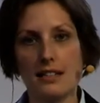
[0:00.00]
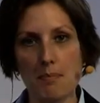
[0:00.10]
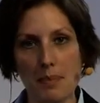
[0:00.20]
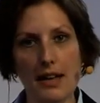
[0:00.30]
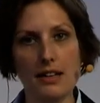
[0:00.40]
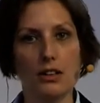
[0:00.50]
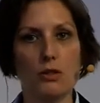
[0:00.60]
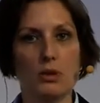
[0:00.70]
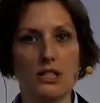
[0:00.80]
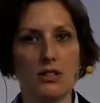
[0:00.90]
depending
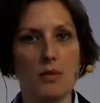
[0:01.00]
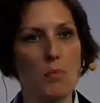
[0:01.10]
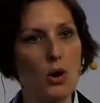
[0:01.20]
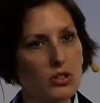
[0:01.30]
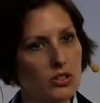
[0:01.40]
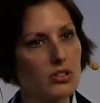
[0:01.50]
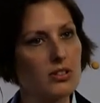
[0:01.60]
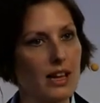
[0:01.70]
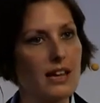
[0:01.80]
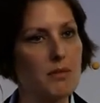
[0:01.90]
on what's the most
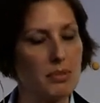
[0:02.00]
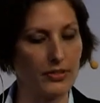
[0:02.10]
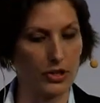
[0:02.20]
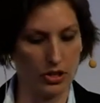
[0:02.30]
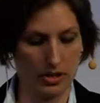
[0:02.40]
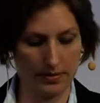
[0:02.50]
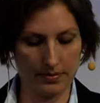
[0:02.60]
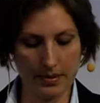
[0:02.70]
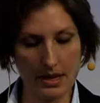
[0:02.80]
sustainable version.